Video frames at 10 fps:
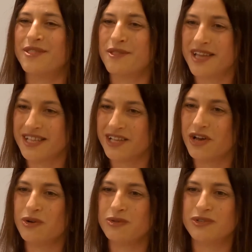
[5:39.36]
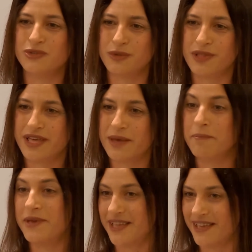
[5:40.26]
And then goes to the
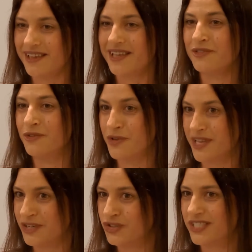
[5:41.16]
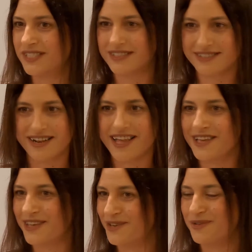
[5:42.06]
being and doing, just
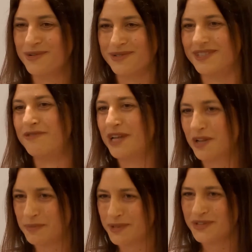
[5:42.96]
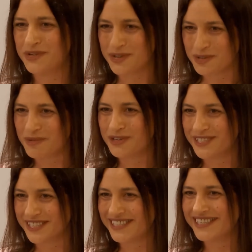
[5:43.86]
like you developed the Doing Good model.